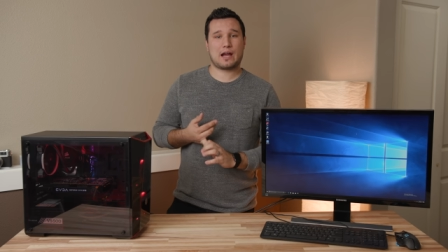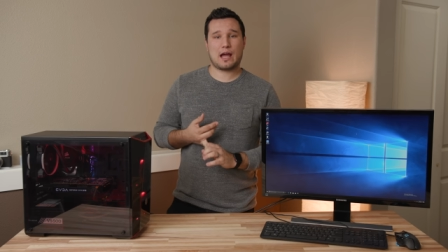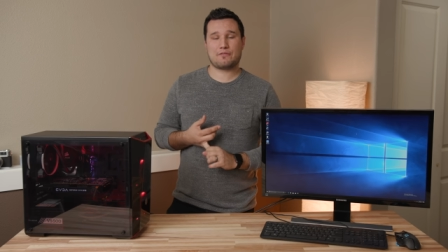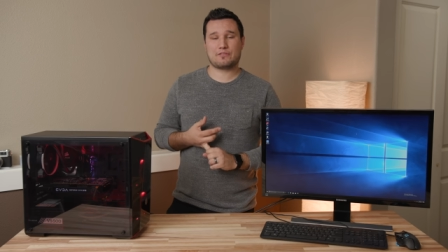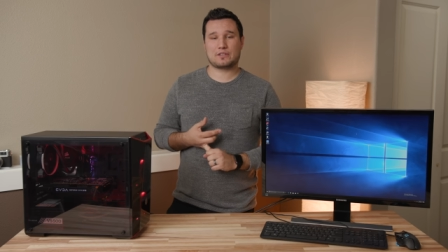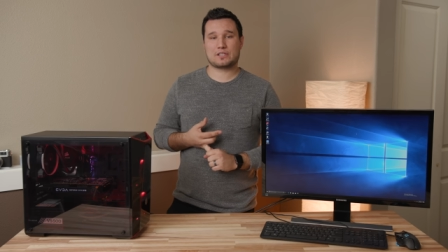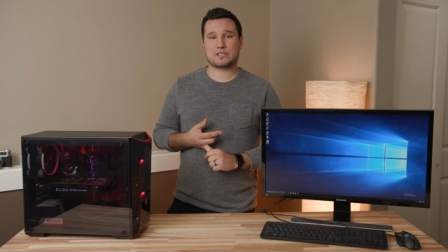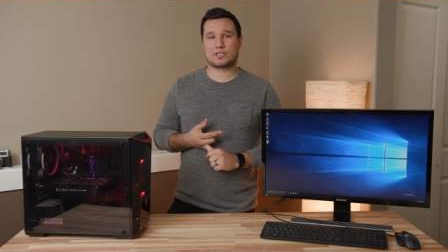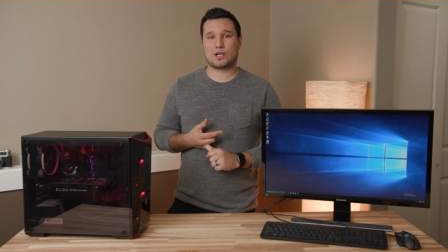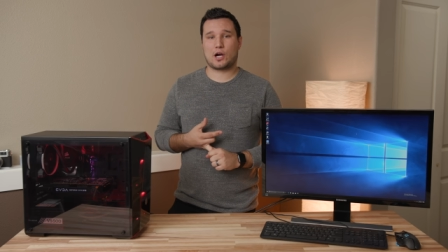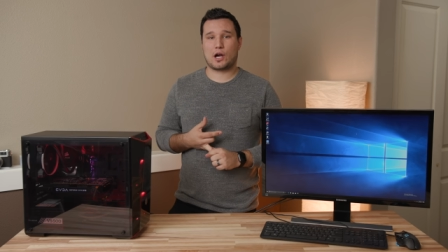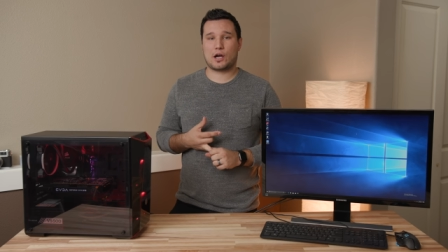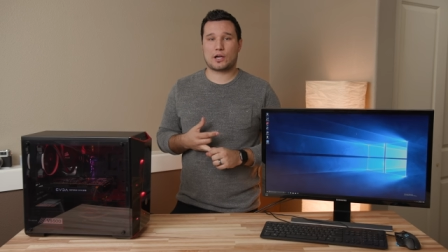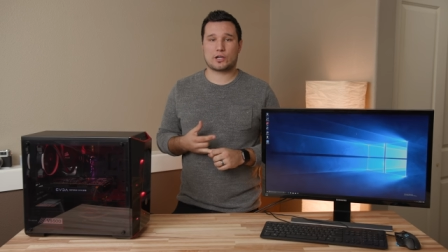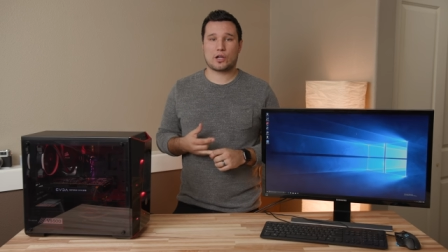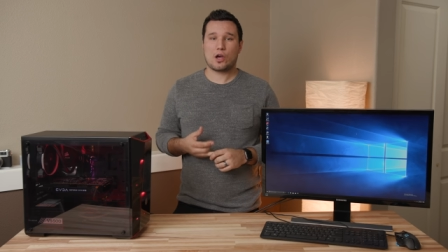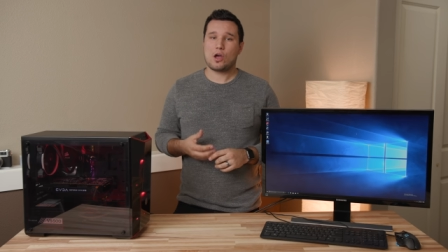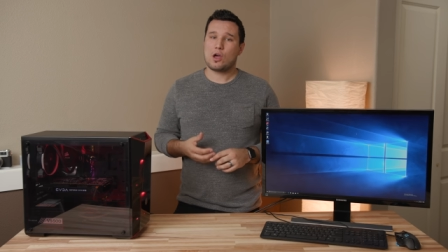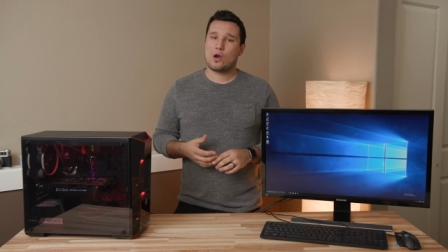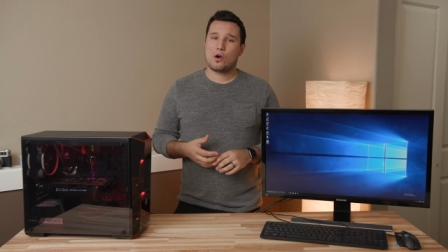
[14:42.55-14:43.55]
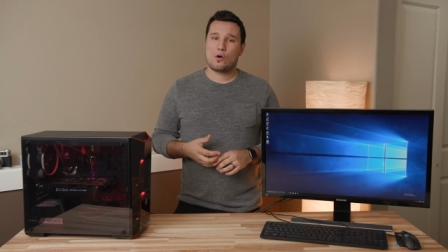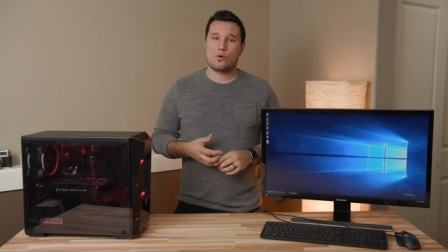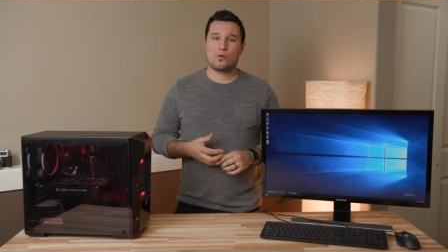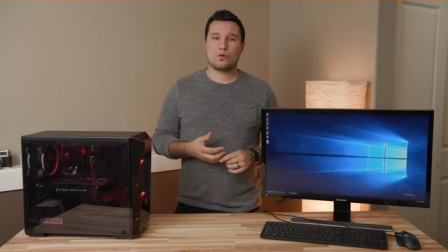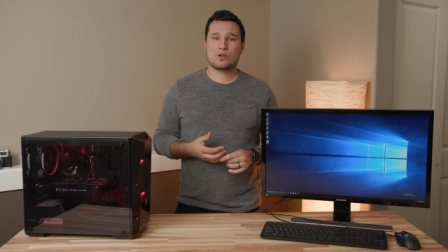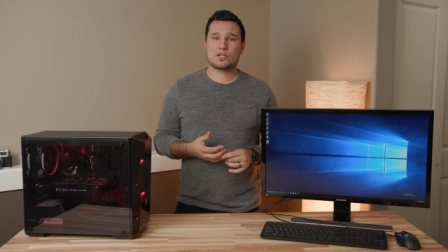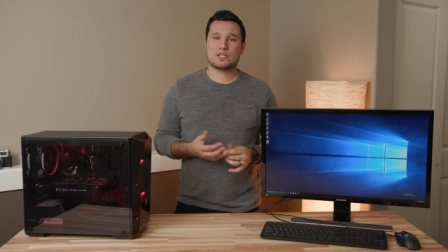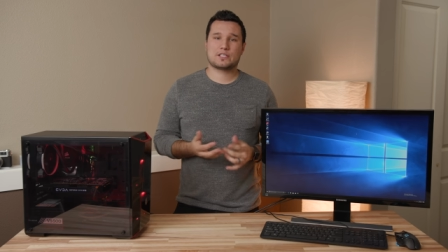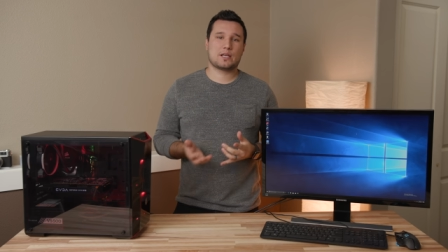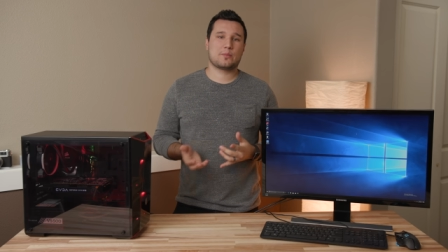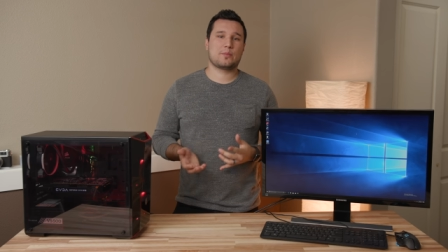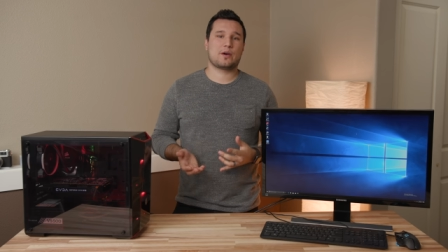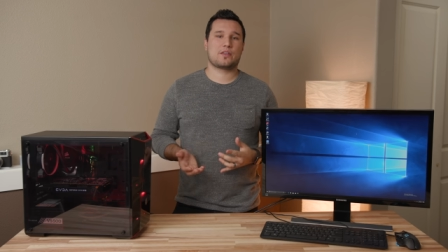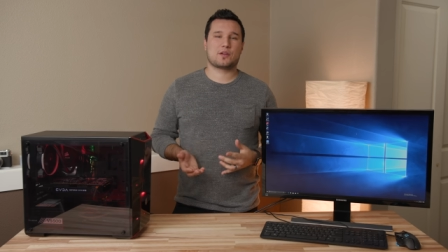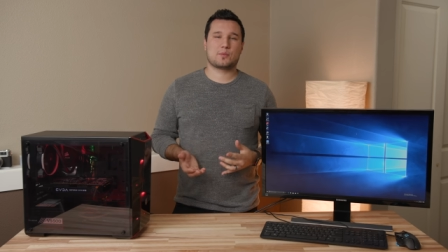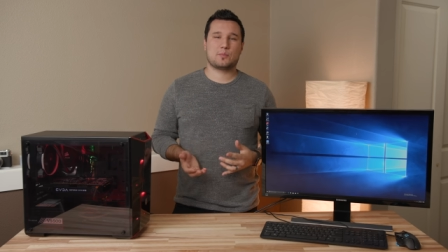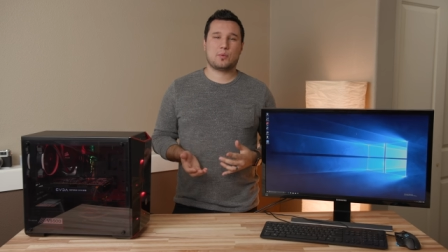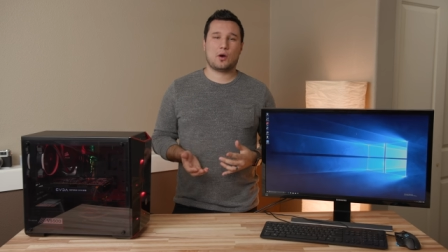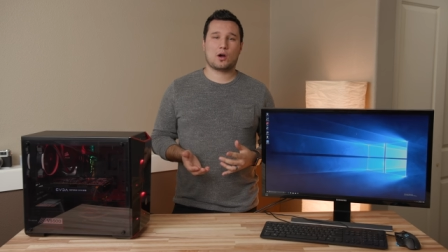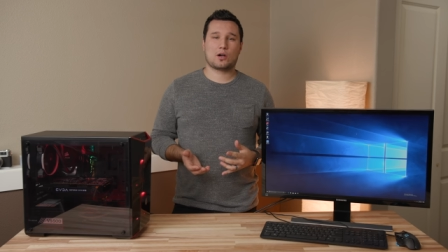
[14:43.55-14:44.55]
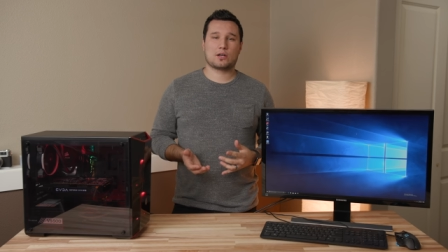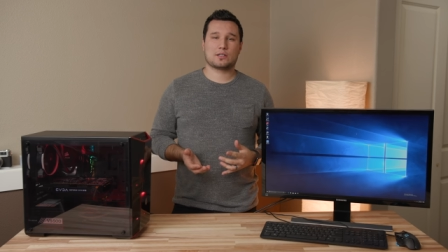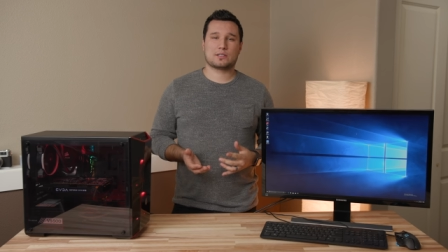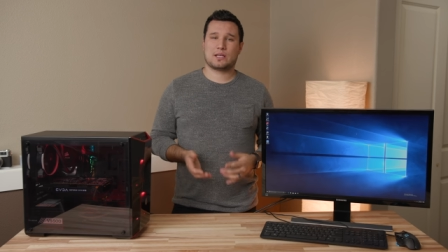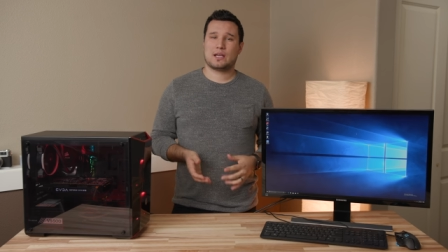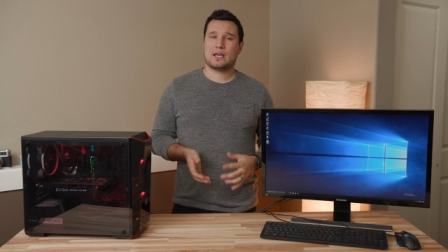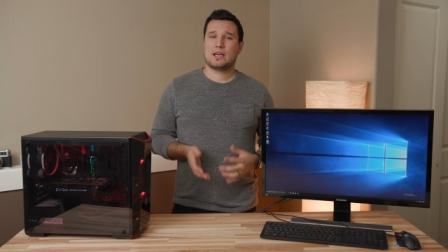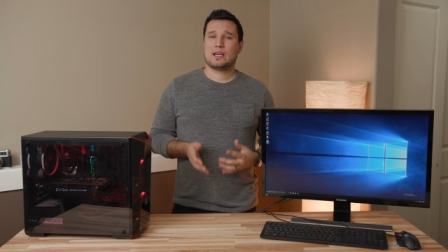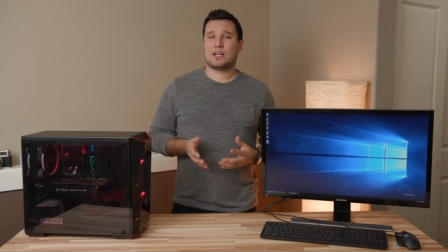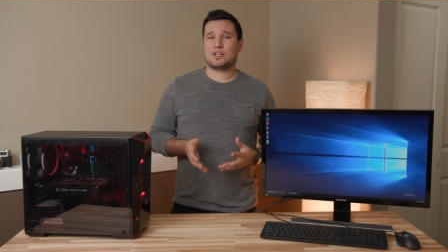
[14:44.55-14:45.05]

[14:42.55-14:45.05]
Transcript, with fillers: graphics card or some other part,